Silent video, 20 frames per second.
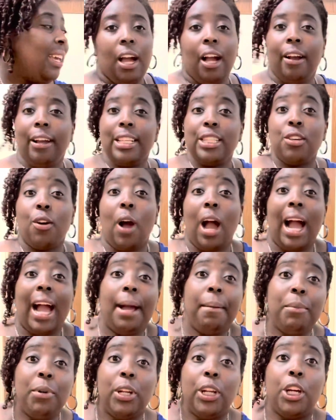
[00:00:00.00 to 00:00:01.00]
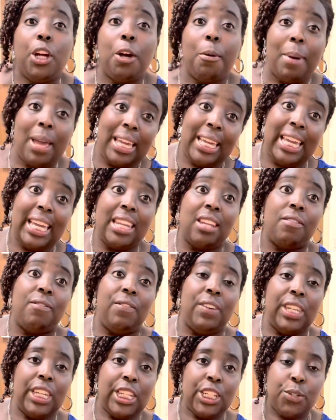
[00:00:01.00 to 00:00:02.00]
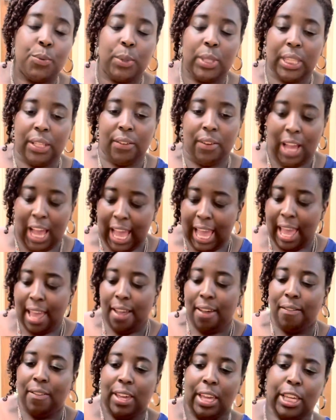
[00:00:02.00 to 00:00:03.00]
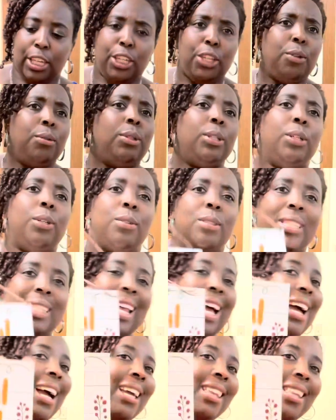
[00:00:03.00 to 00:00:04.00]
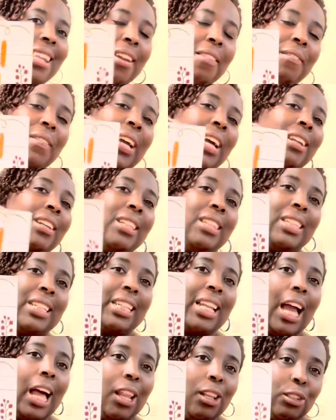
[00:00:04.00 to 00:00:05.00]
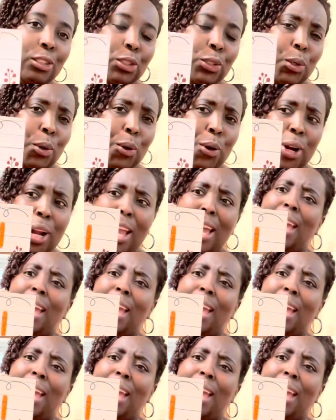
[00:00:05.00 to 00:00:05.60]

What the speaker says: All right, so I'm gonna go back in and finish with I have a cute little sign that I found at the dollar store,